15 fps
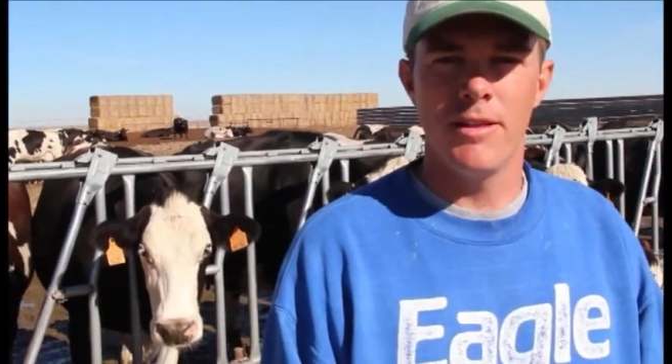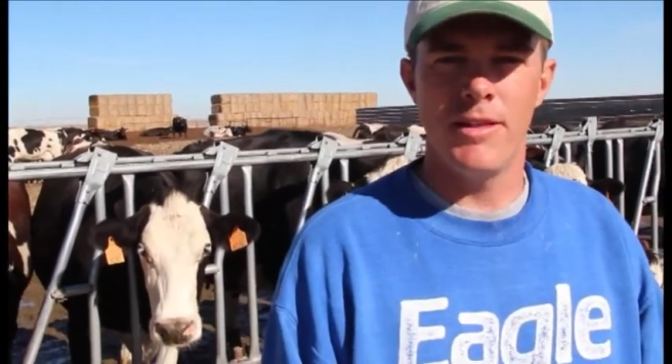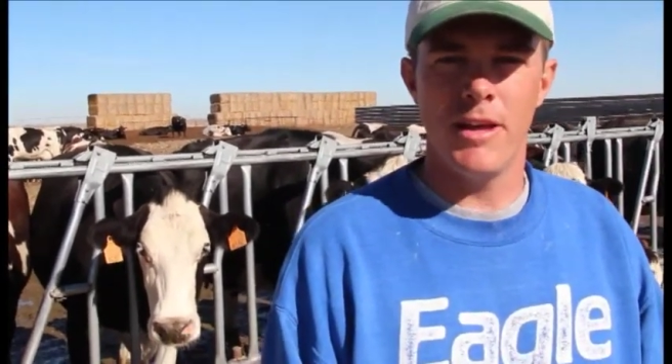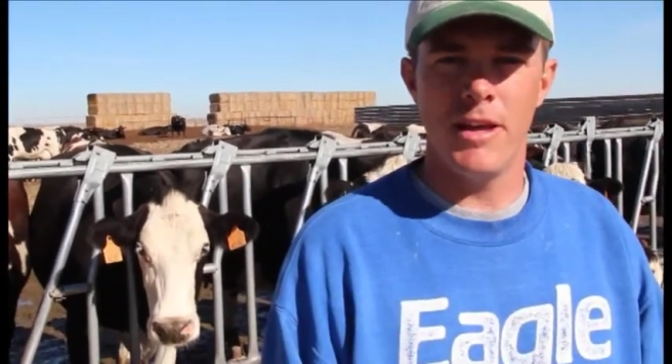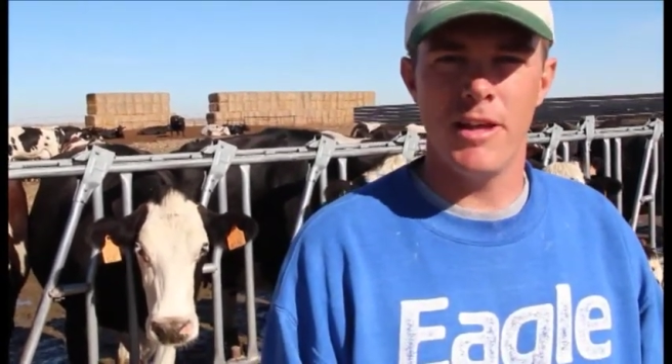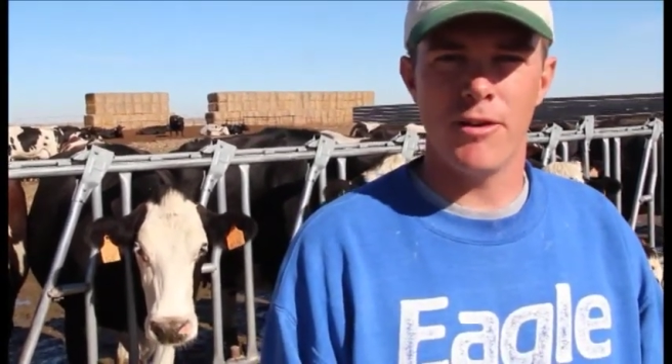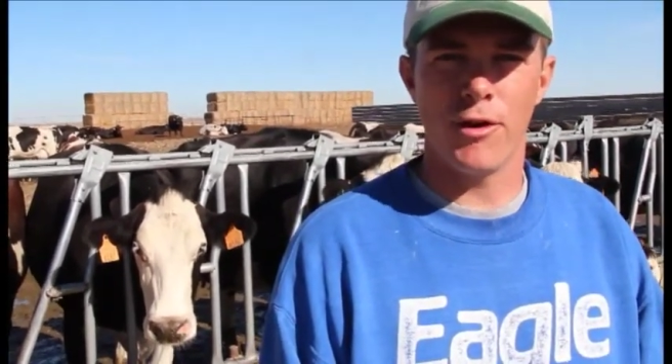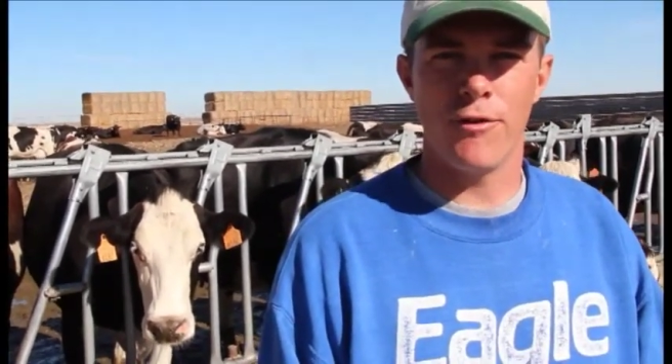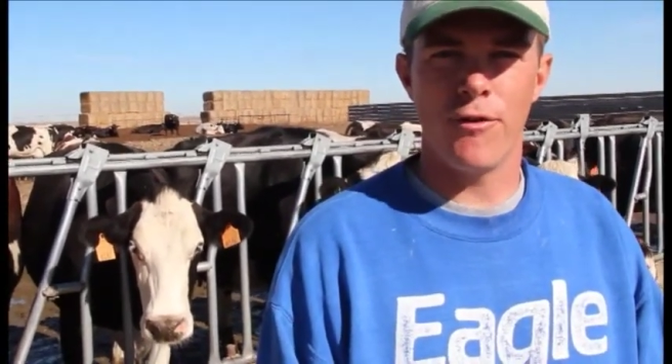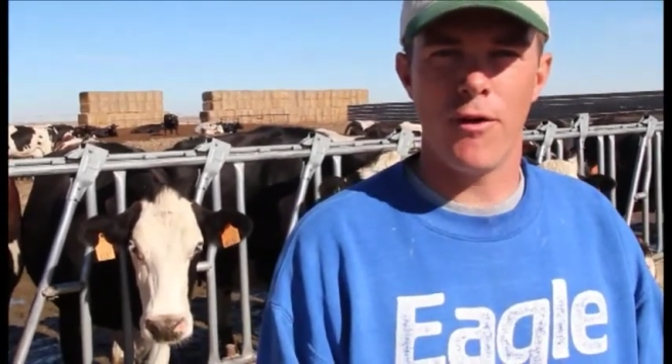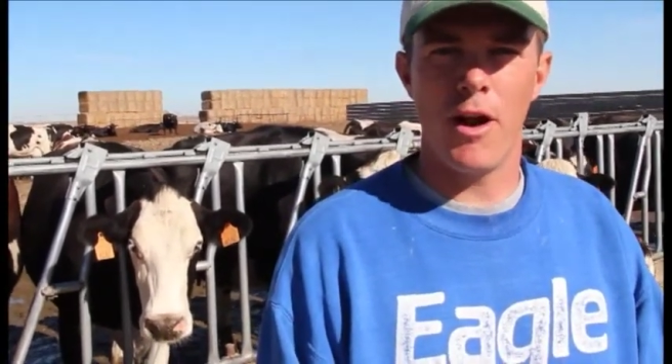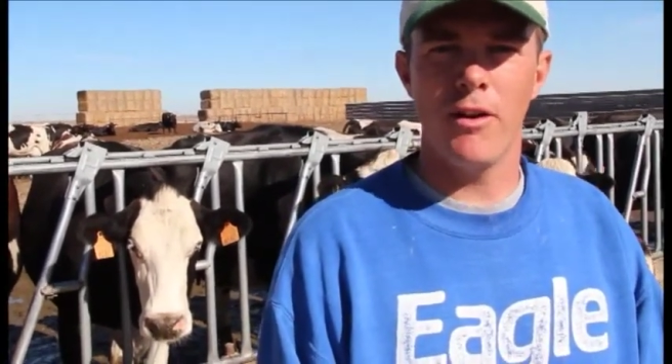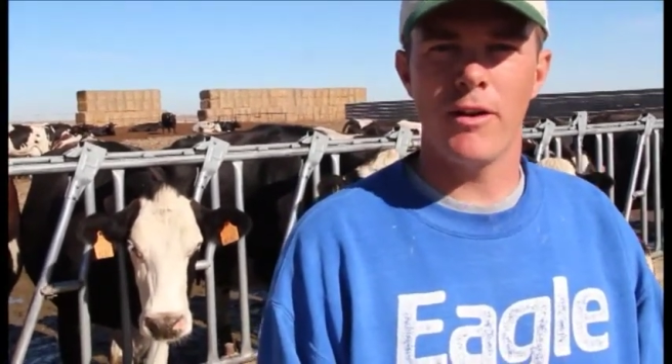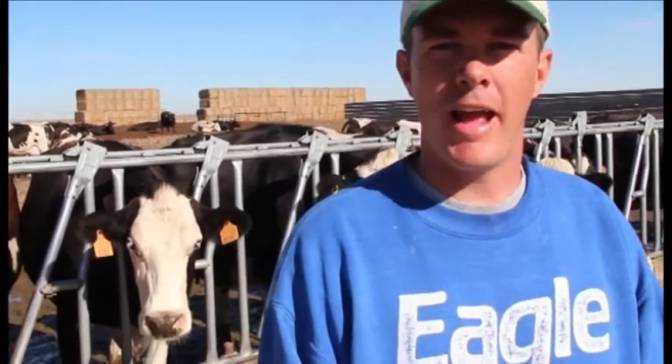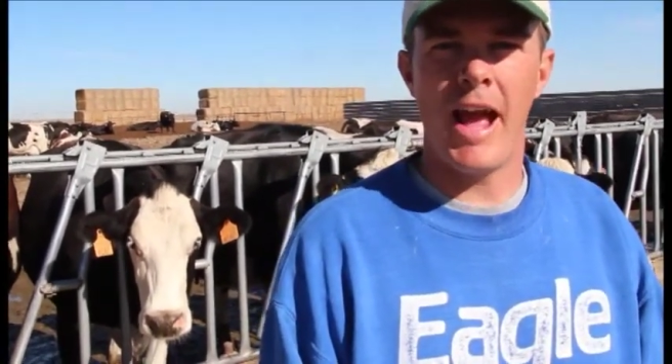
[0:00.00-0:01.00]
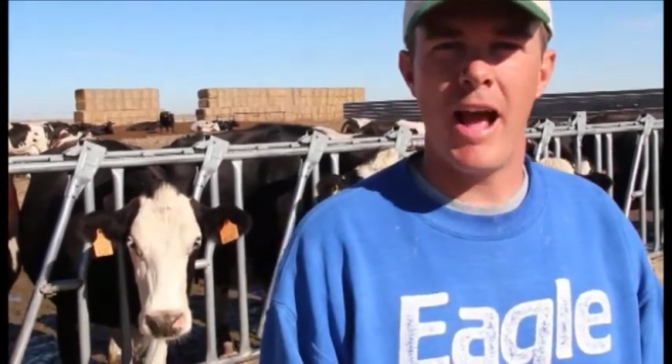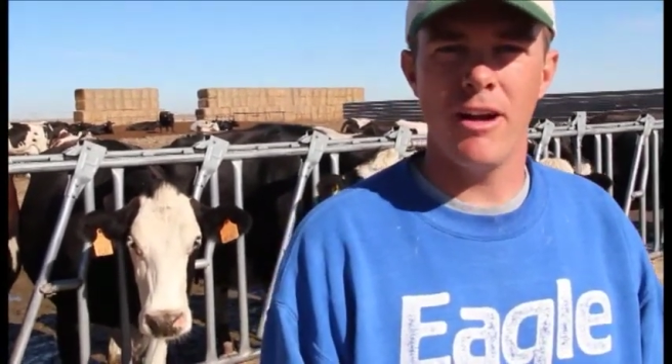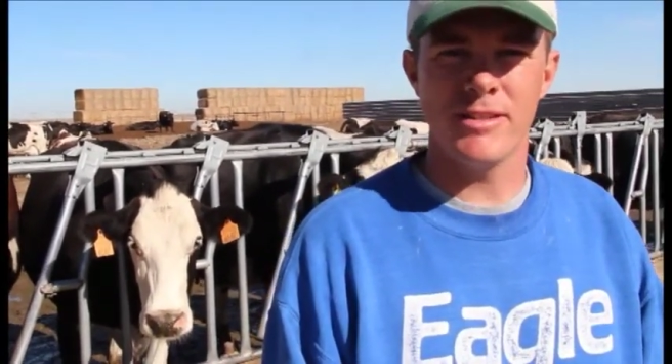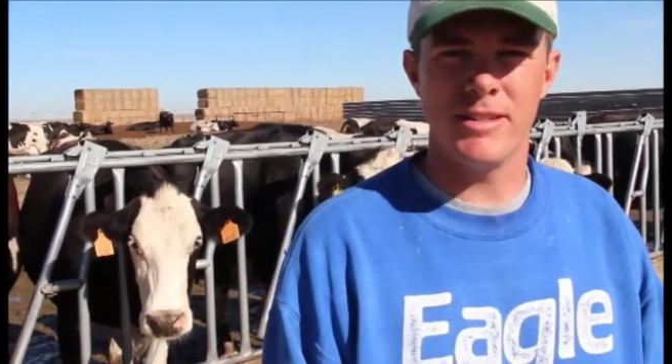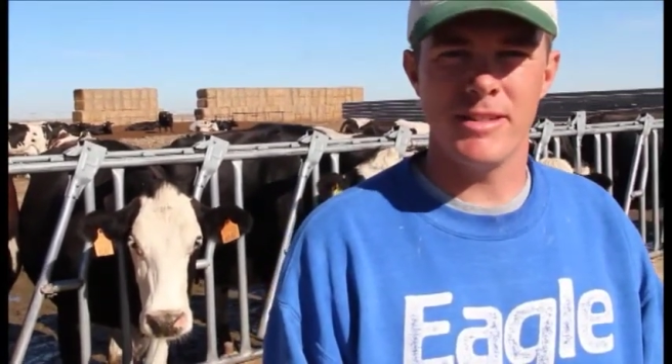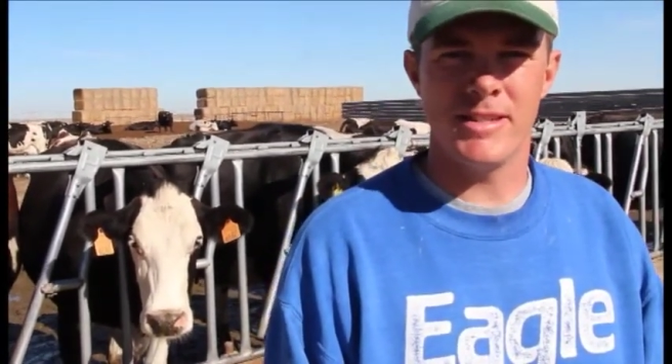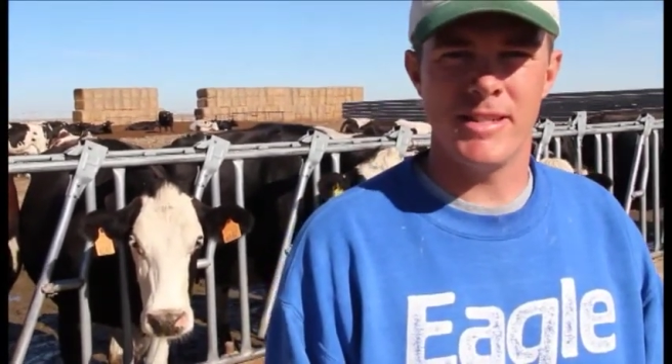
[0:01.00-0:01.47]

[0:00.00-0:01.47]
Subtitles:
thin or frail cows to